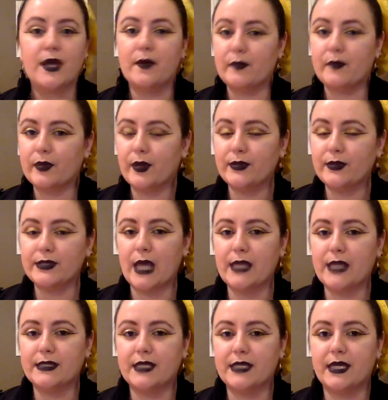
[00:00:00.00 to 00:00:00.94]

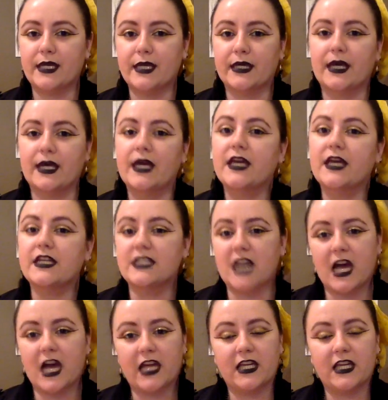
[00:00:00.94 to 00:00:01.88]
processing,
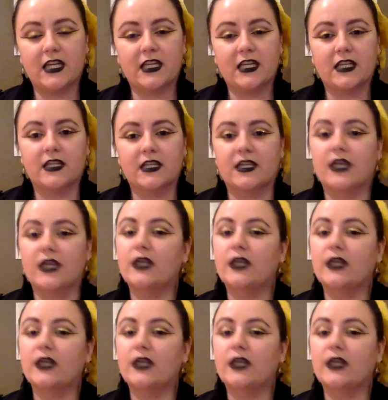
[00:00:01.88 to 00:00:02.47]
dyeing,